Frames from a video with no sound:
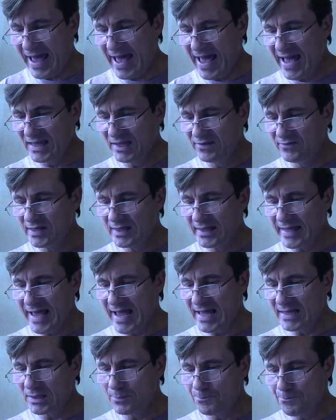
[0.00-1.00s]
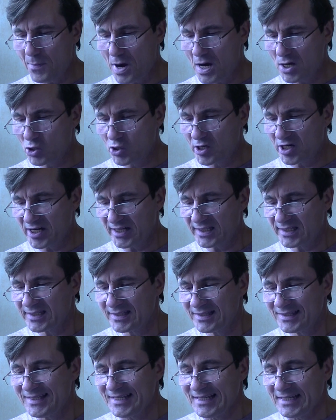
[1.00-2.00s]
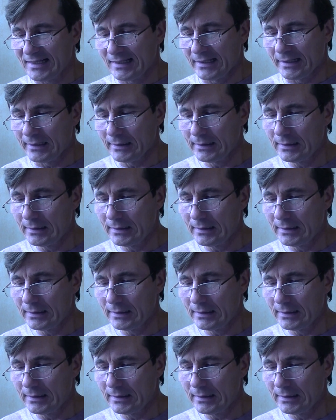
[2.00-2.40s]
Edwin and Margaret Thiel.